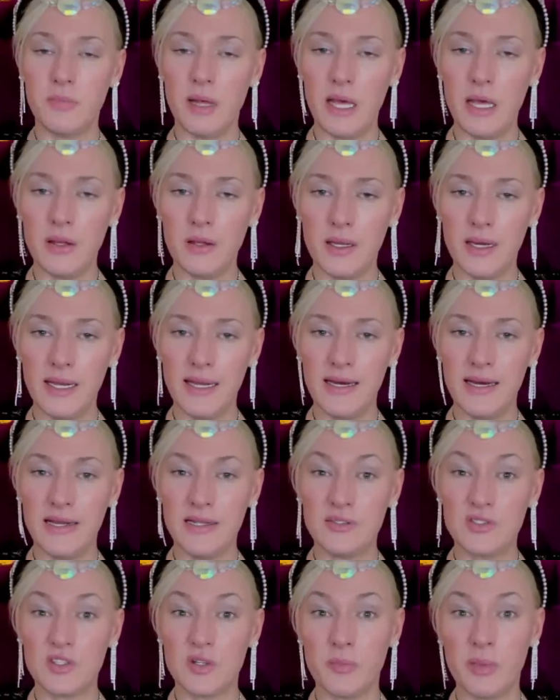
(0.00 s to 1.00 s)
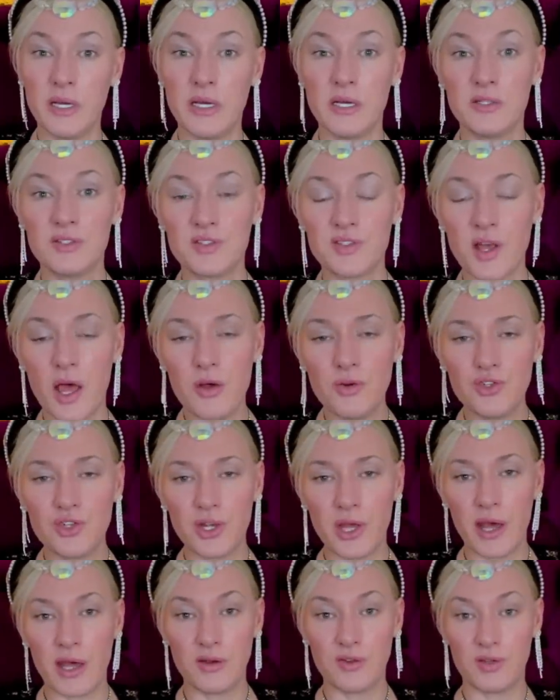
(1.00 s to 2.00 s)
mean that he needs to be
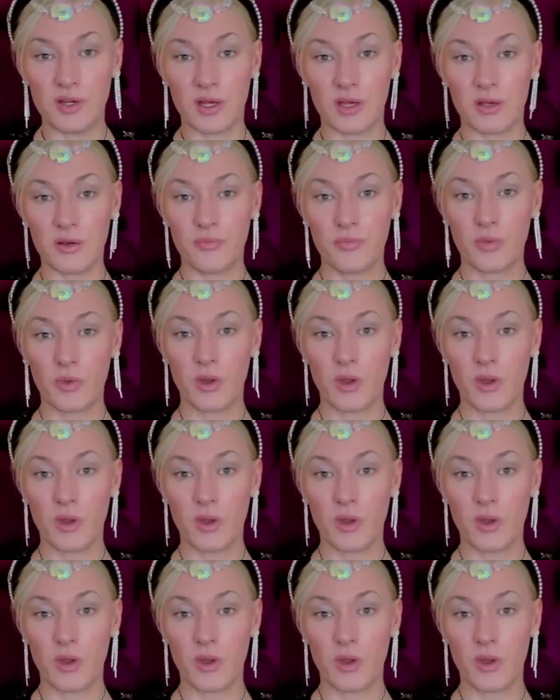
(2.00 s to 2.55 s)
associating